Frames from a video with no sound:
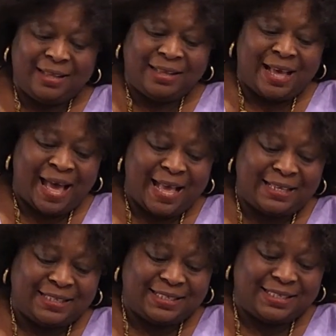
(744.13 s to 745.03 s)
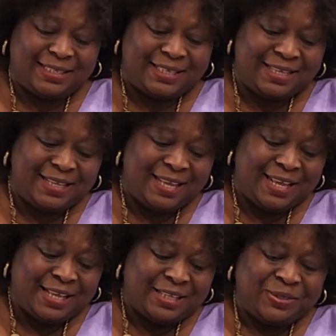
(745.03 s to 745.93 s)
guys.
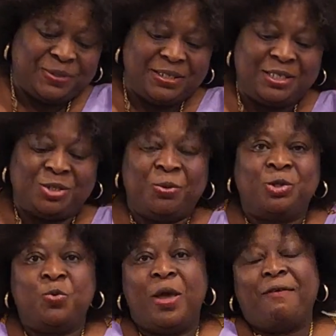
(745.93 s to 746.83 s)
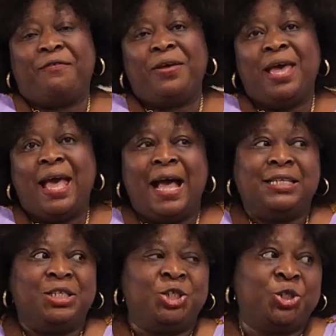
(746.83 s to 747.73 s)
So this is what we have
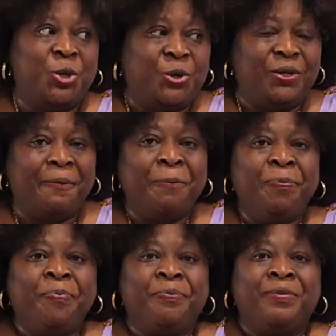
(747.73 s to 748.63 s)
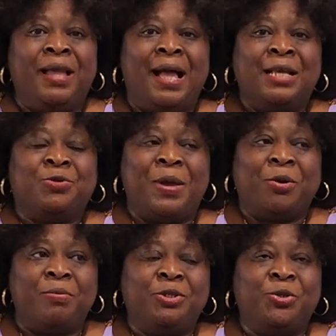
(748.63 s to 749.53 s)
addition. As we are
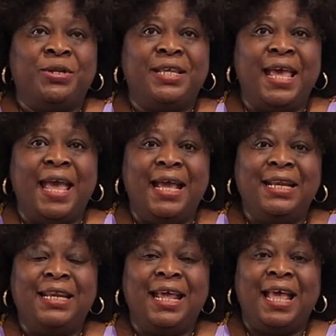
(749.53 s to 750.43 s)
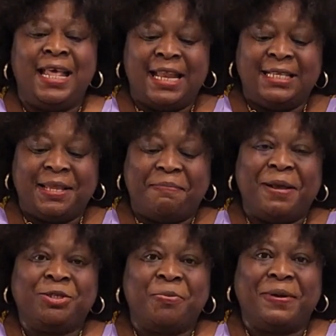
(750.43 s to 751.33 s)
coming to the end, there's a
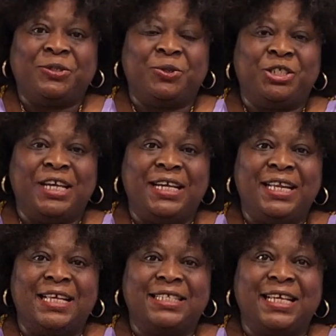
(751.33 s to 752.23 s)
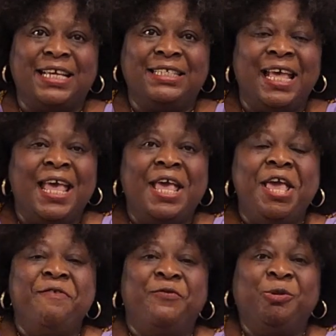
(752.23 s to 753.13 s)
Pastor Jerry, that says,
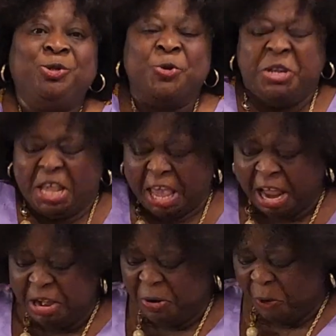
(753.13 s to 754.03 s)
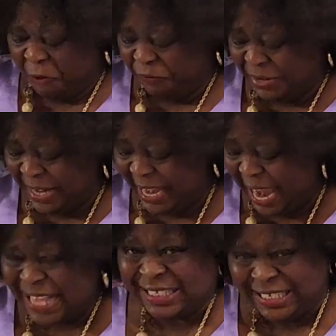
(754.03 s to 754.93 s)
even to the end of the
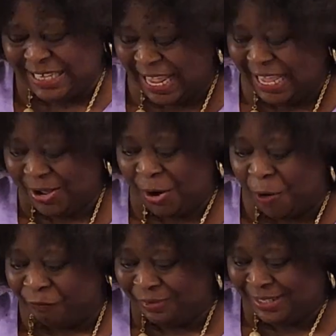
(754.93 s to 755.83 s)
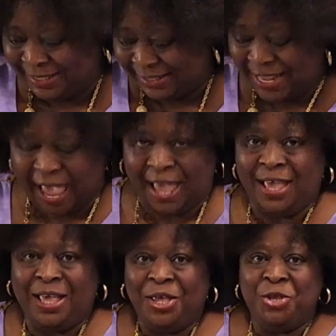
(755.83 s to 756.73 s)
last day of this year,
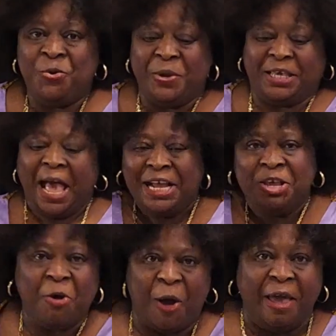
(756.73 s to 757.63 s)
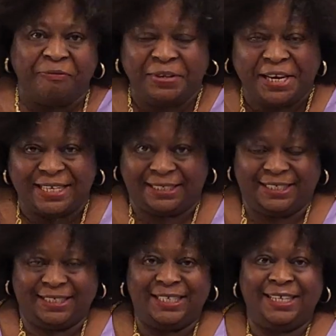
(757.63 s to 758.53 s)
you will carry your evidence.